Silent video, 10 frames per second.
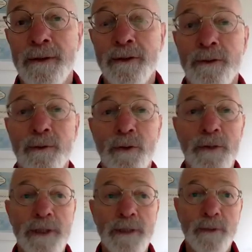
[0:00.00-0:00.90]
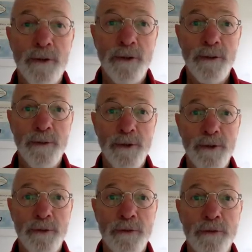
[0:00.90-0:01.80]
Good morning and welcome to
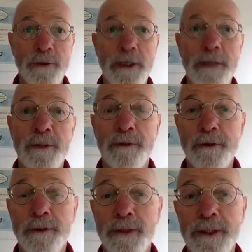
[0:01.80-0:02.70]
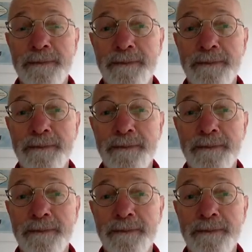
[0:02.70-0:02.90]
5 Minute Feldy.